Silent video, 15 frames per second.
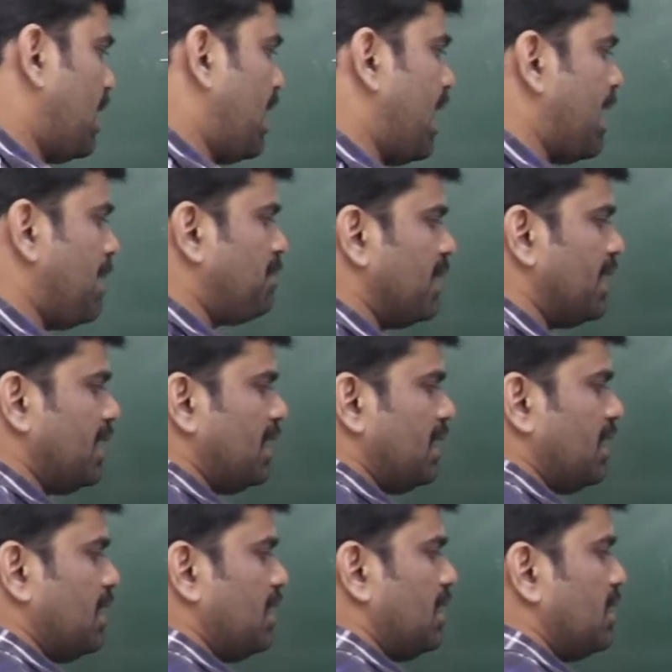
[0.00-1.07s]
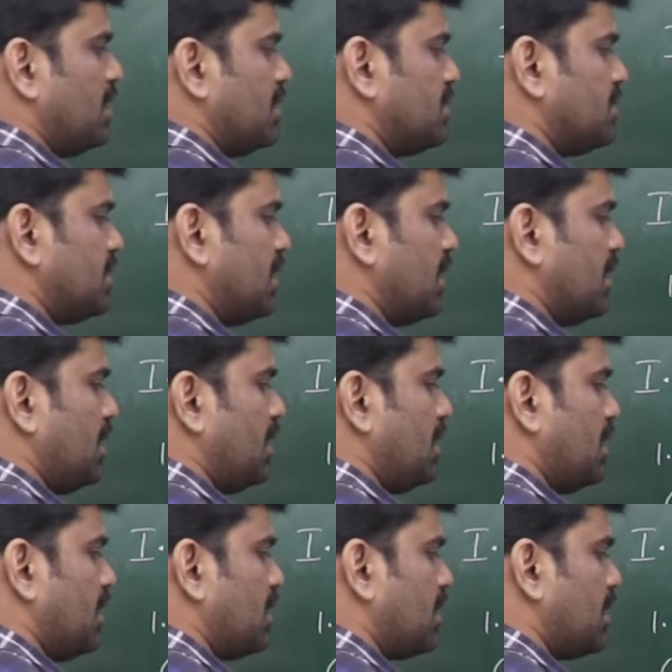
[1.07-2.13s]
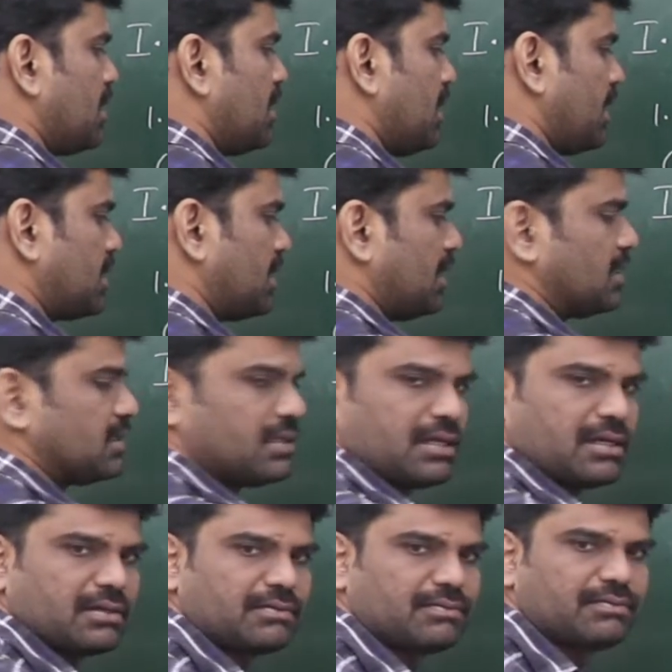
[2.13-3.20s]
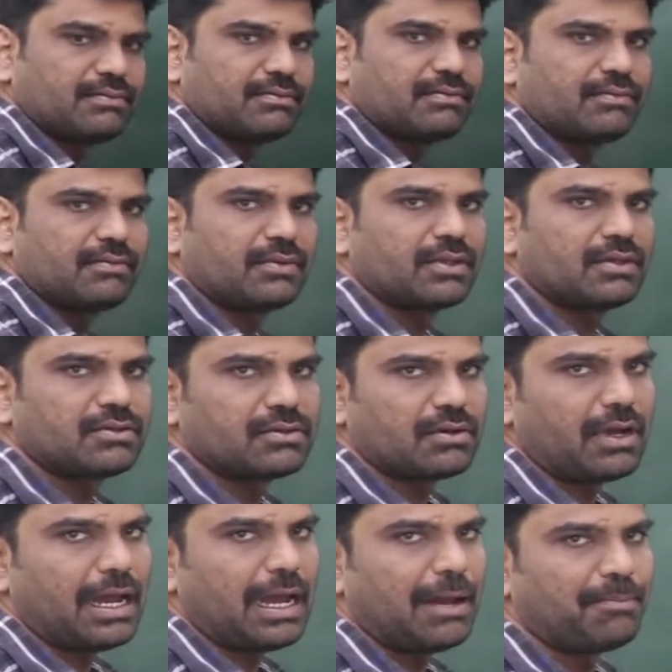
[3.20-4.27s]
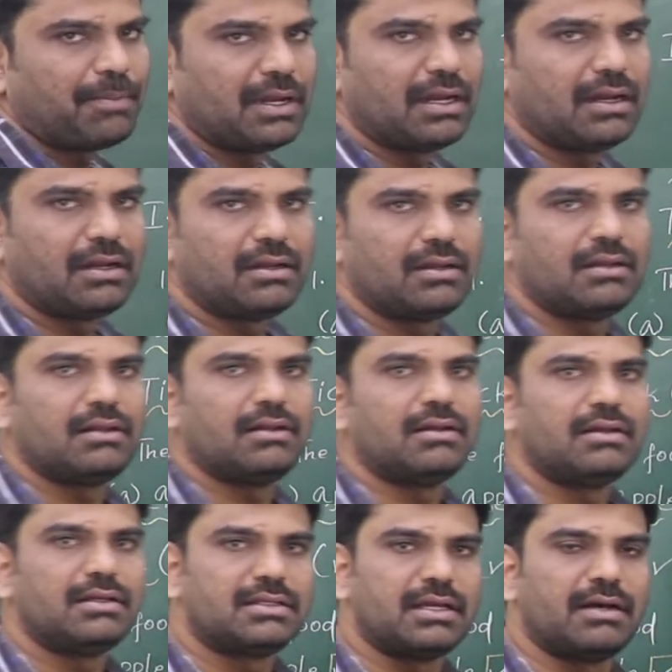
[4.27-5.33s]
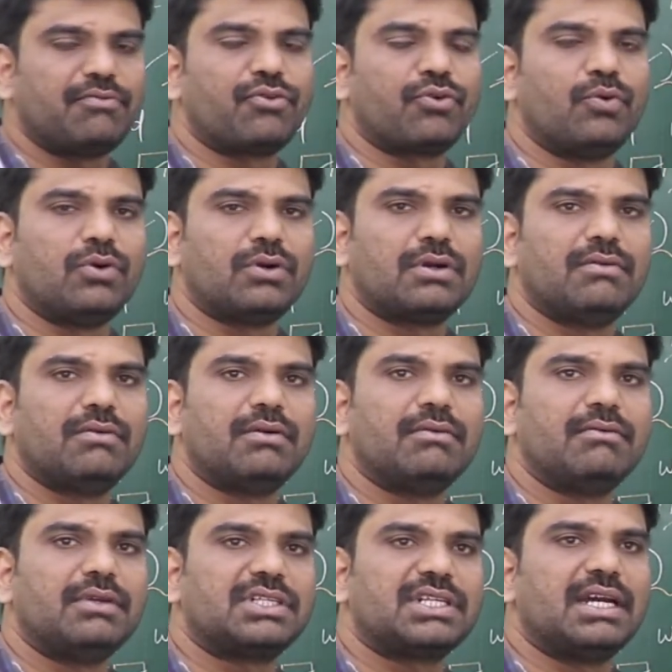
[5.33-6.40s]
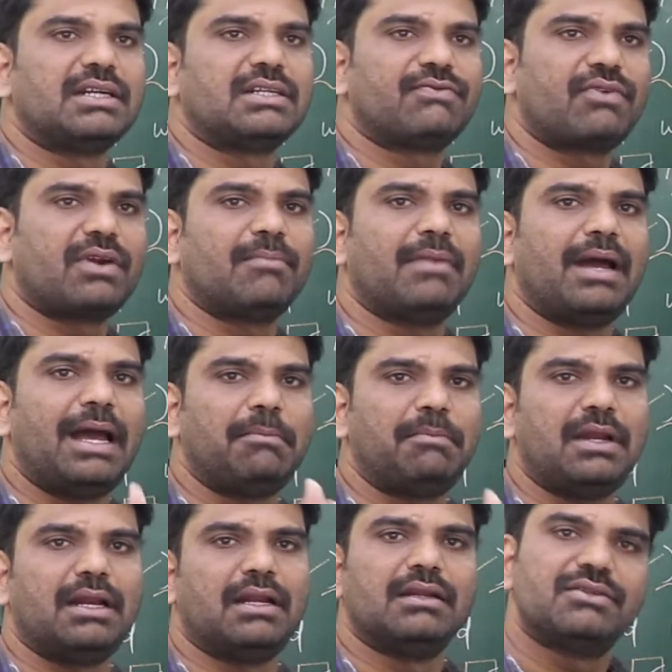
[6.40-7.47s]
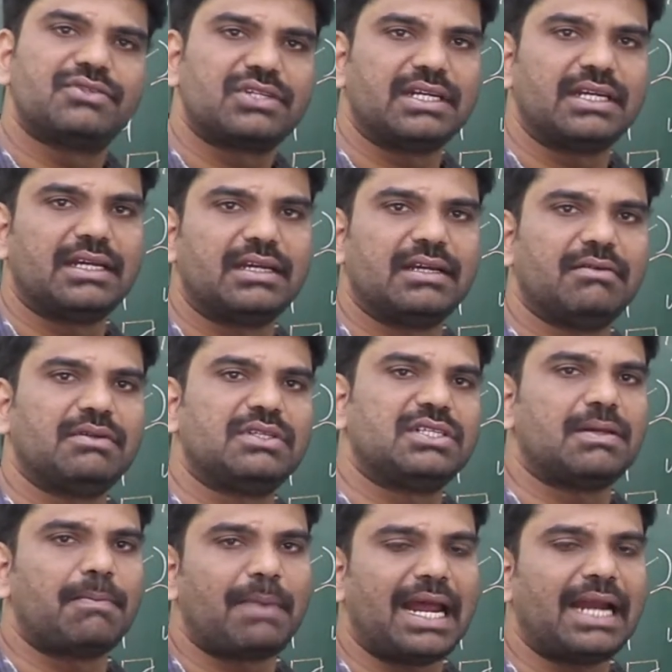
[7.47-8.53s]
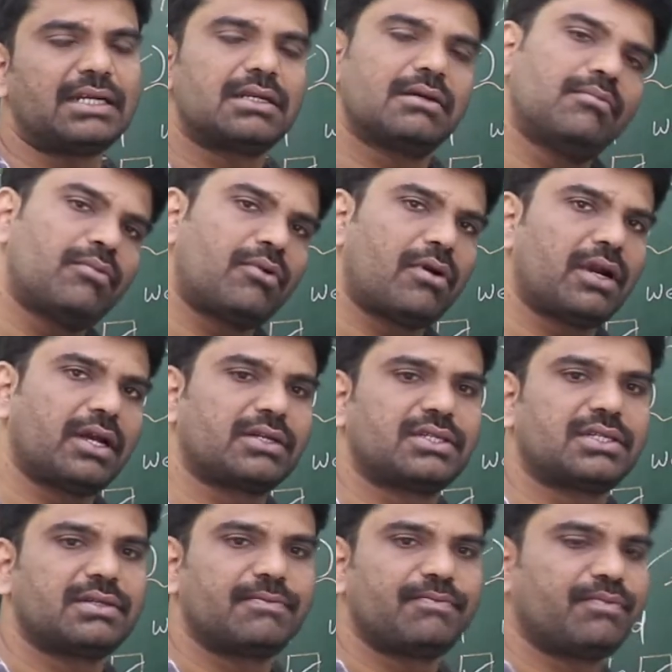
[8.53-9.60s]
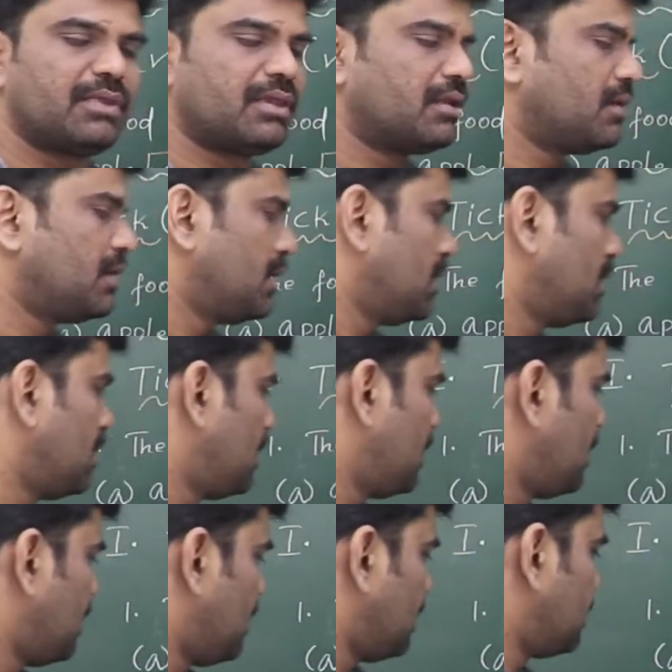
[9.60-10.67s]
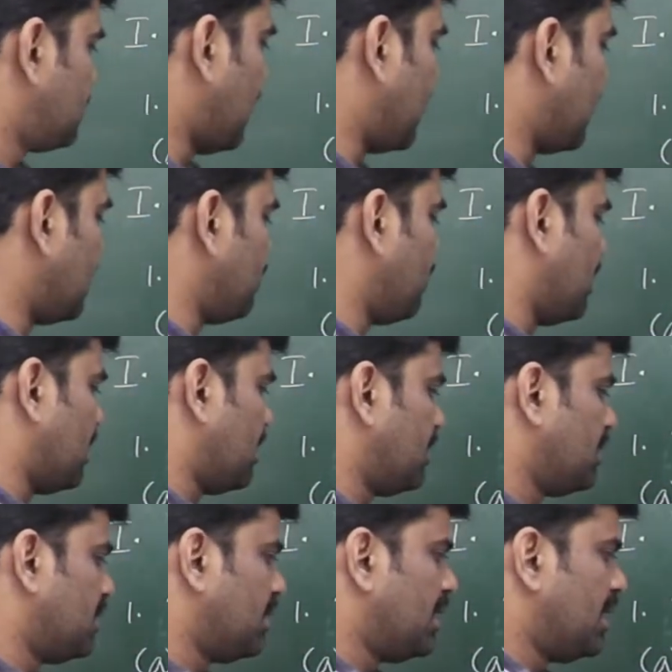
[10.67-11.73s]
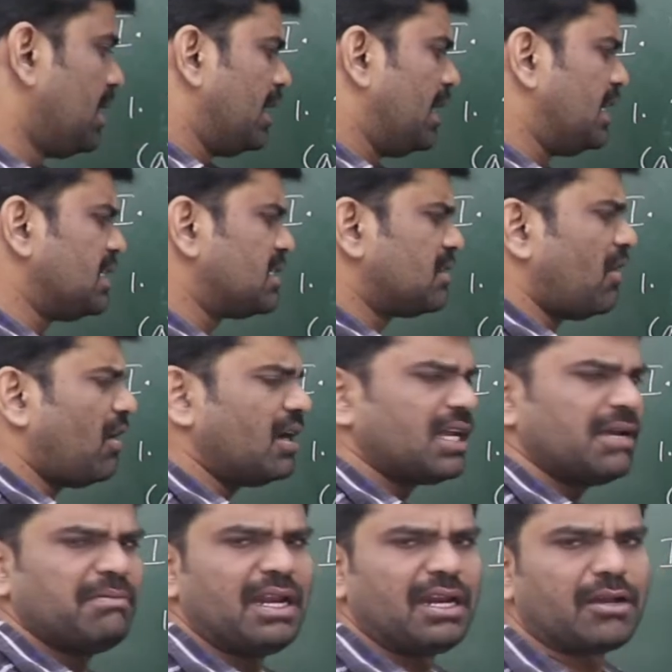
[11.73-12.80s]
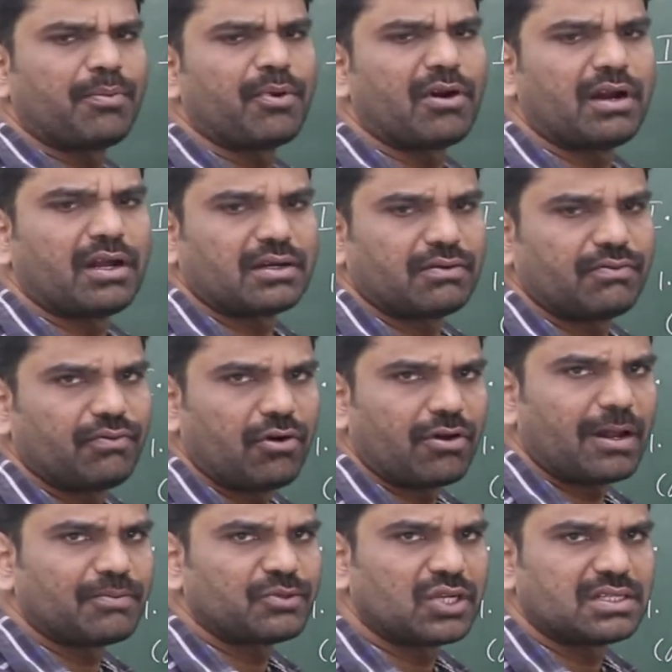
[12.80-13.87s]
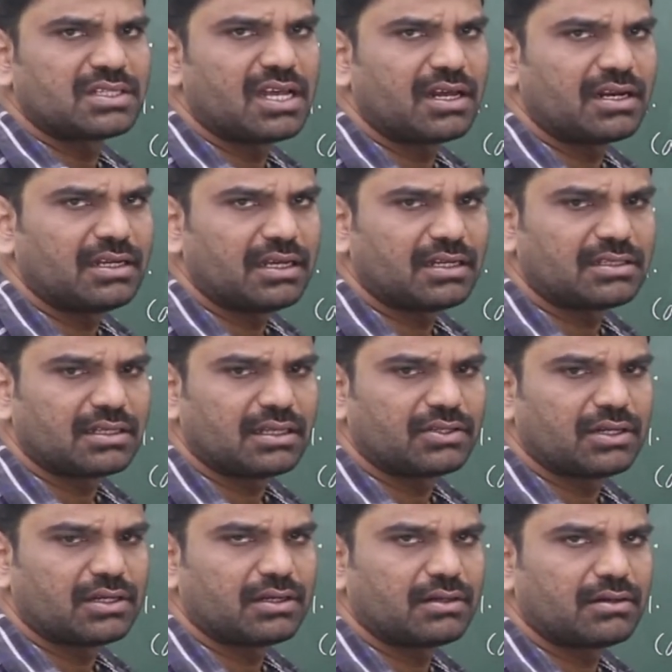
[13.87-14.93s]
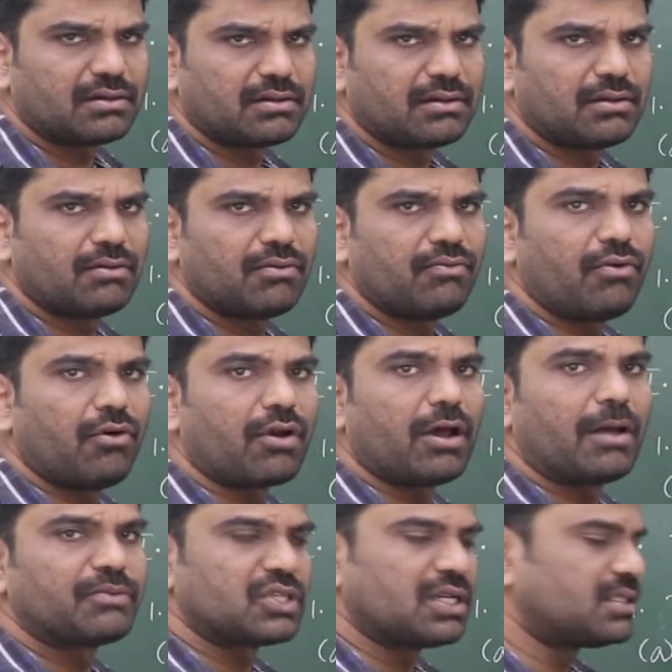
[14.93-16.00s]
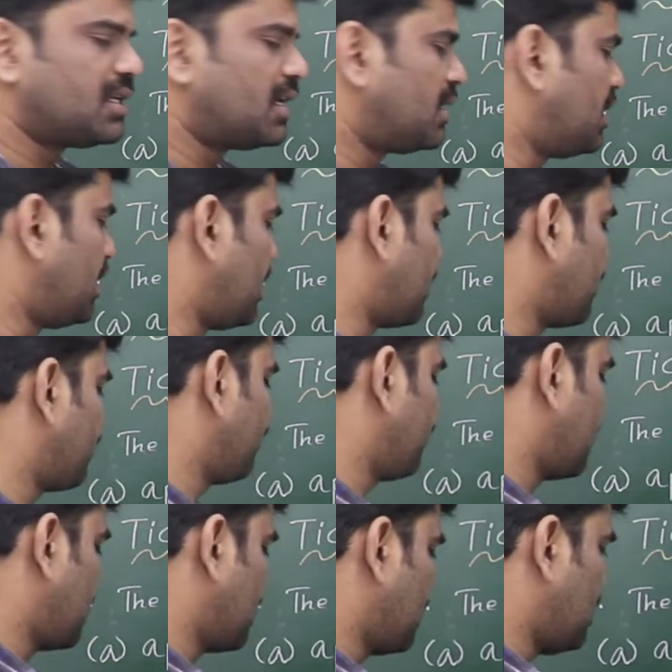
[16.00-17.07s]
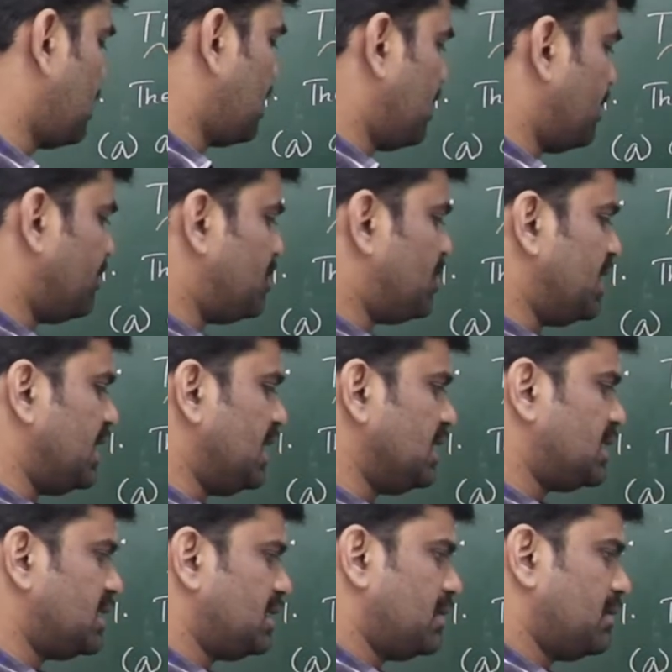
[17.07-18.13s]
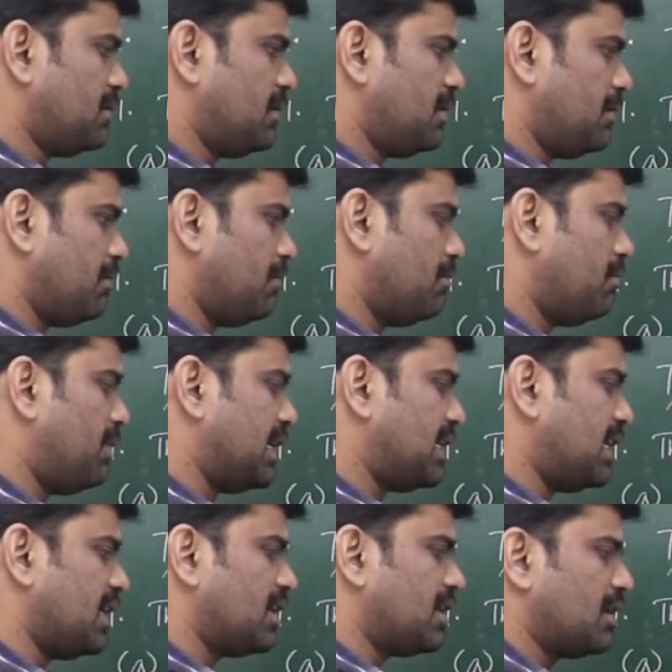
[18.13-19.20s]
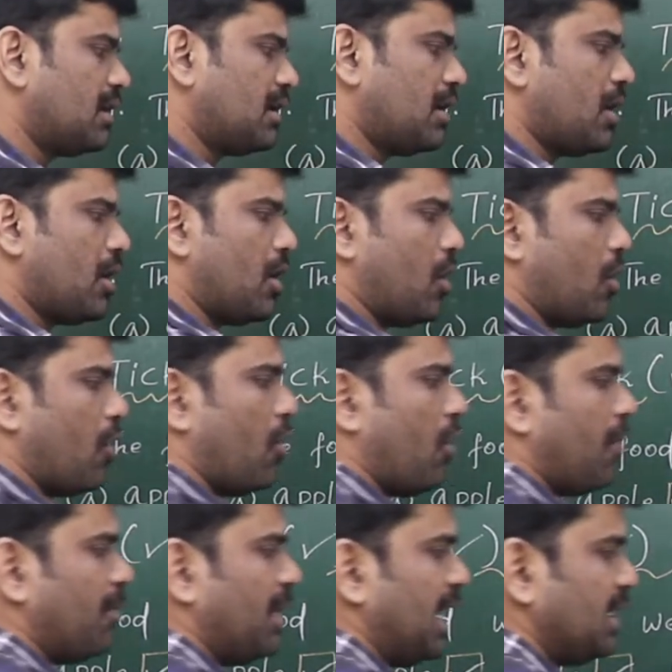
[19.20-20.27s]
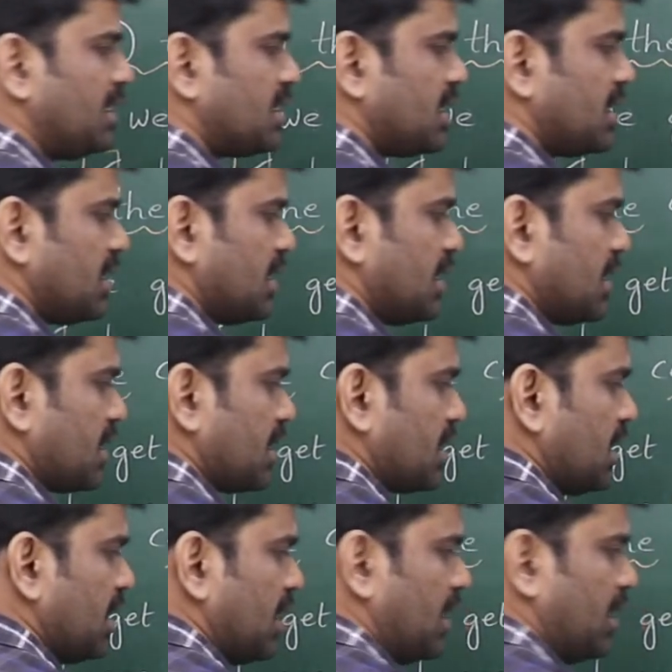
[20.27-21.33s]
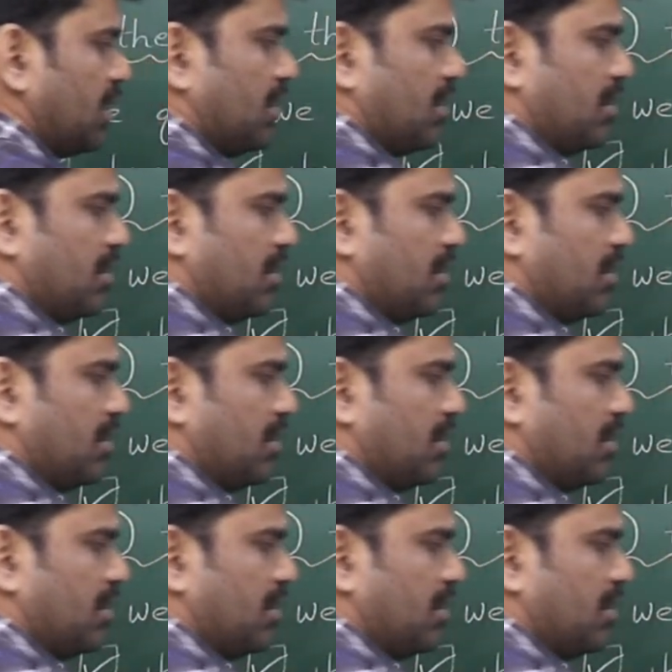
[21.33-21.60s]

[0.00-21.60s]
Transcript: Apple is the correct answer. So apple is the fruit which get from apple tree which is a plant product. Second one, it is not a milk product. Four options are here children. Four options are there. Cheese, butter, omelette, curd.